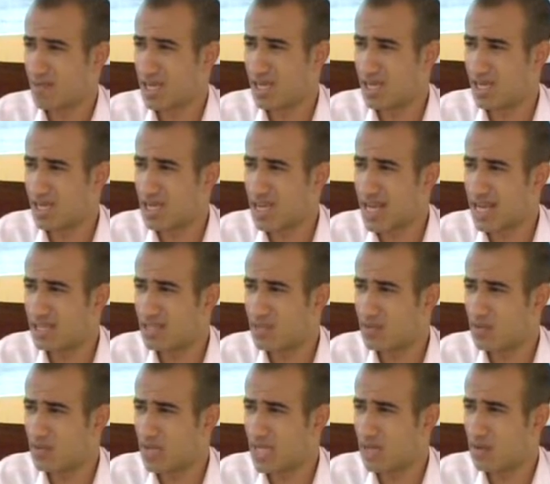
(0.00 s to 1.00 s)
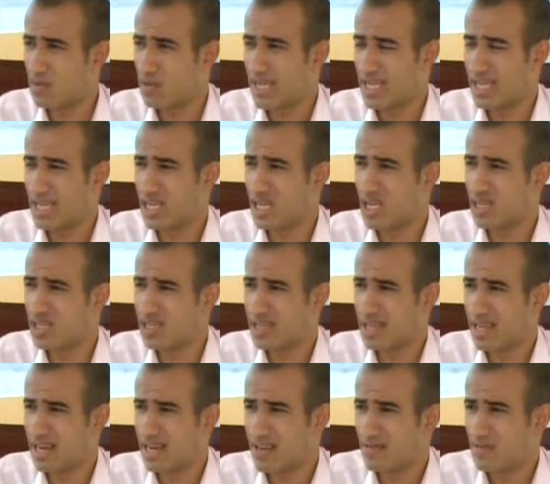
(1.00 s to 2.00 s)
and we cannot
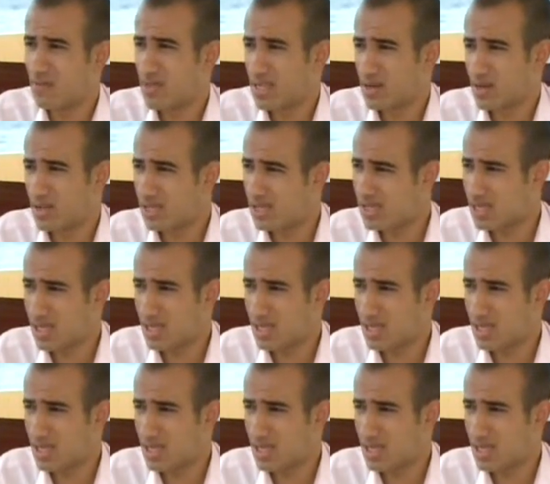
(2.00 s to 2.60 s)
live without